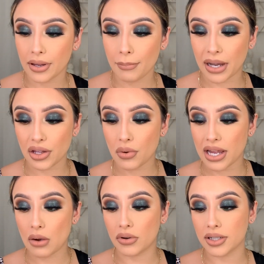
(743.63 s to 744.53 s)
By the
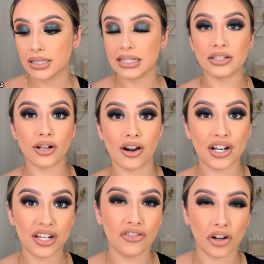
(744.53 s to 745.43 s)
way, I want to say
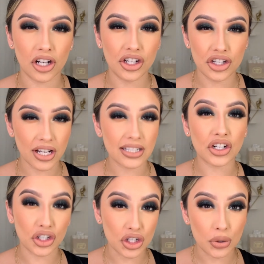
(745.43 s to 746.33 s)
sorry if earlier you guys
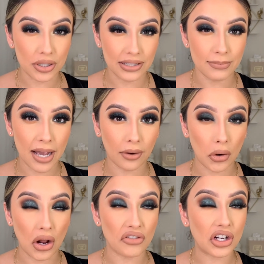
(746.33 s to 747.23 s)
heard a noise in the
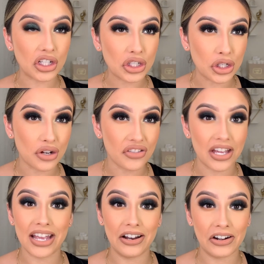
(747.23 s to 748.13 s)
background. I forgot to turn off
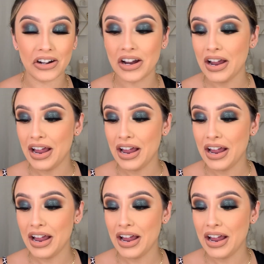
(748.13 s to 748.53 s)
the air.